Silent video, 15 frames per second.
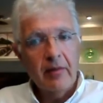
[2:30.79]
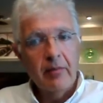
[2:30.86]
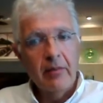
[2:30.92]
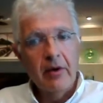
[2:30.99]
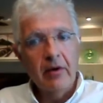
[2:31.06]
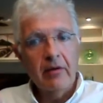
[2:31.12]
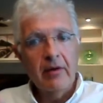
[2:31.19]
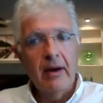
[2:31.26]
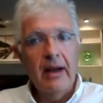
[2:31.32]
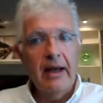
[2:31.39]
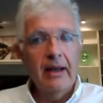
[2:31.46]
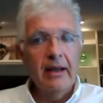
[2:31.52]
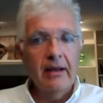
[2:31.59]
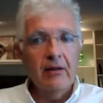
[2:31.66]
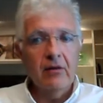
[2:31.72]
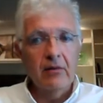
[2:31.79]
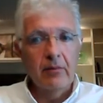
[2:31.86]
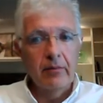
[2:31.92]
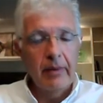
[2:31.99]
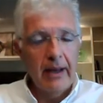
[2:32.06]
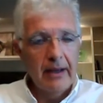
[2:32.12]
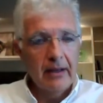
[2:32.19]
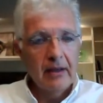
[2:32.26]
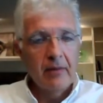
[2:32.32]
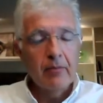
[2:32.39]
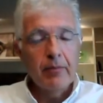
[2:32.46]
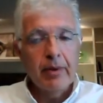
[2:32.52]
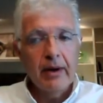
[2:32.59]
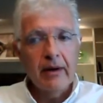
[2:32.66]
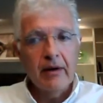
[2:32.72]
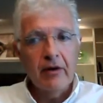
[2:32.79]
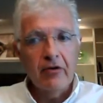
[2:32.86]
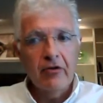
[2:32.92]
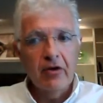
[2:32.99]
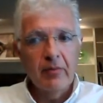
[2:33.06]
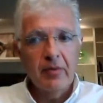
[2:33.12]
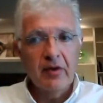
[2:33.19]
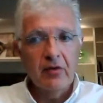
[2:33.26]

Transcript: more reliant on binding partnerships